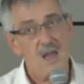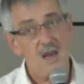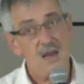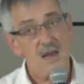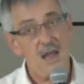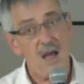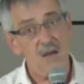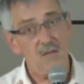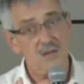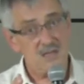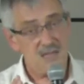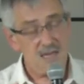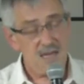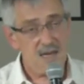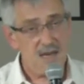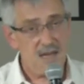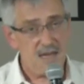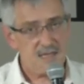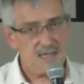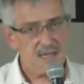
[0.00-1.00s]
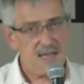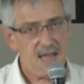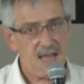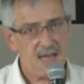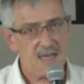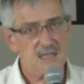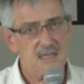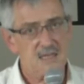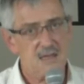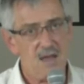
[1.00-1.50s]
Now, in Synlake's
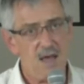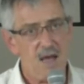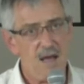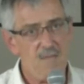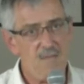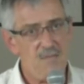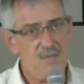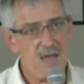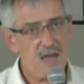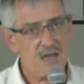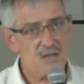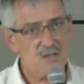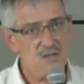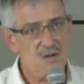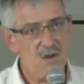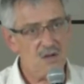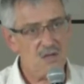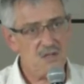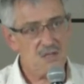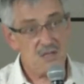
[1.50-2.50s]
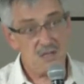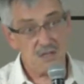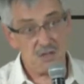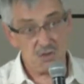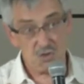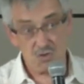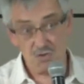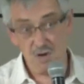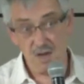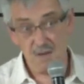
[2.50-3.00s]
case, that's not as
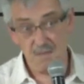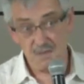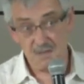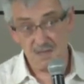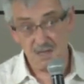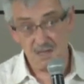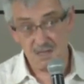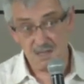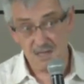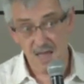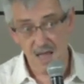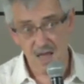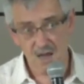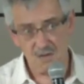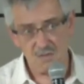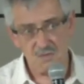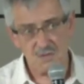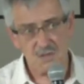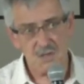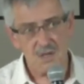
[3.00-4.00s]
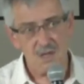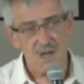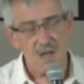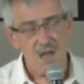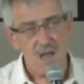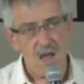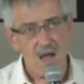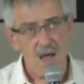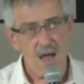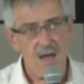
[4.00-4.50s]
extreme as it sounds,
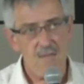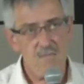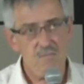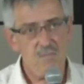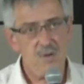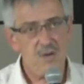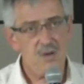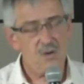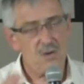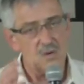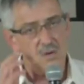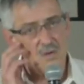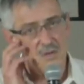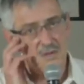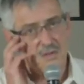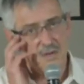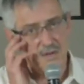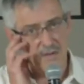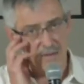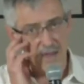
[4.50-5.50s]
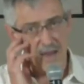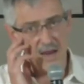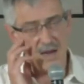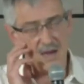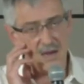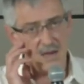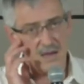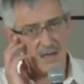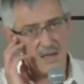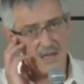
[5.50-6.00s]
because
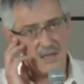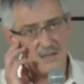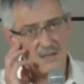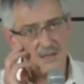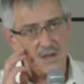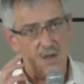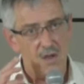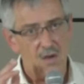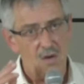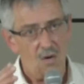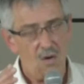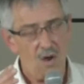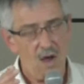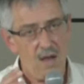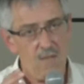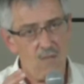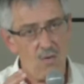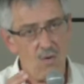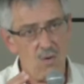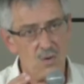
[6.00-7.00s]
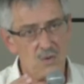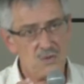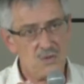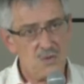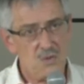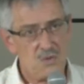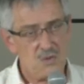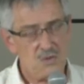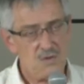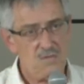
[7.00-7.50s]
there is all
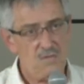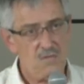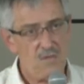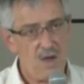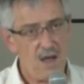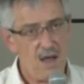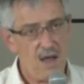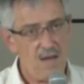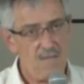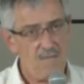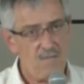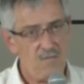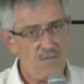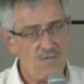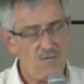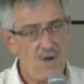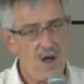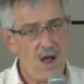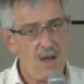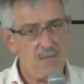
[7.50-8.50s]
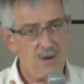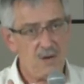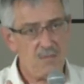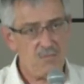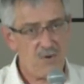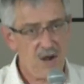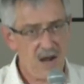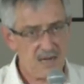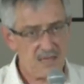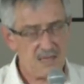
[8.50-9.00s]
sorts of
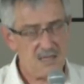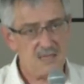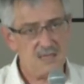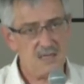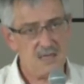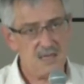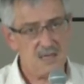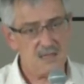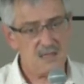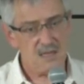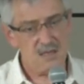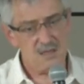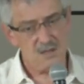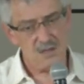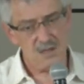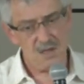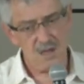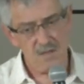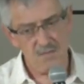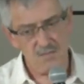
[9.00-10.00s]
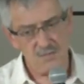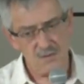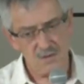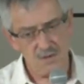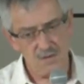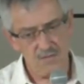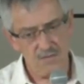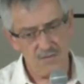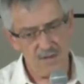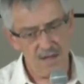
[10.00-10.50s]
farming practices in terms
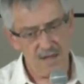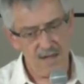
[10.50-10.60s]
of